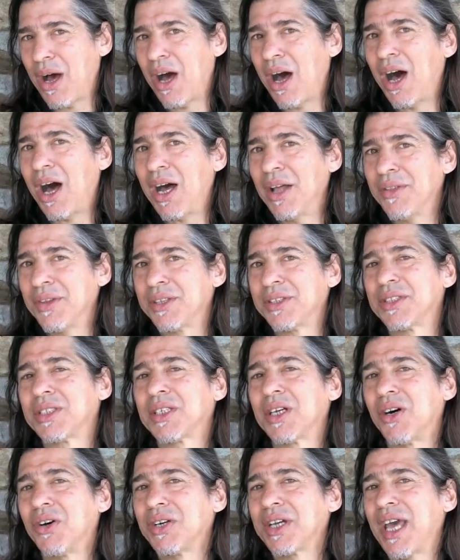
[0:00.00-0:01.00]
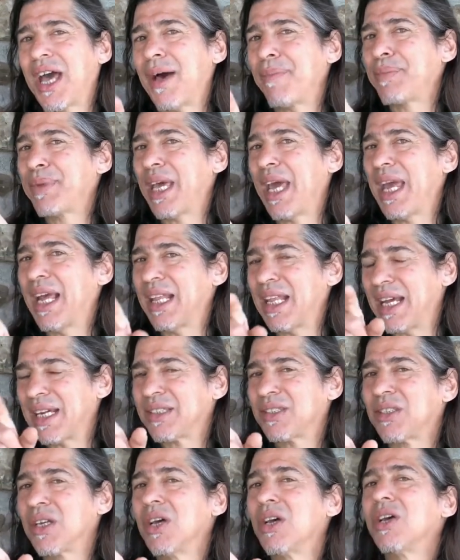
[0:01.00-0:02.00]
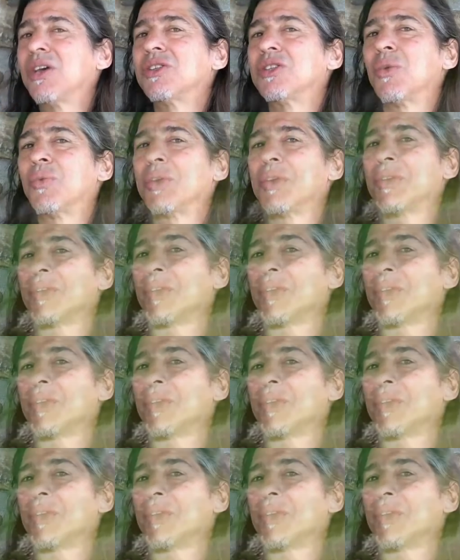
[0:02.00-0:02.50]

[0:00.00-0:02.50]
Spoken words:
on the skullcap calyx. So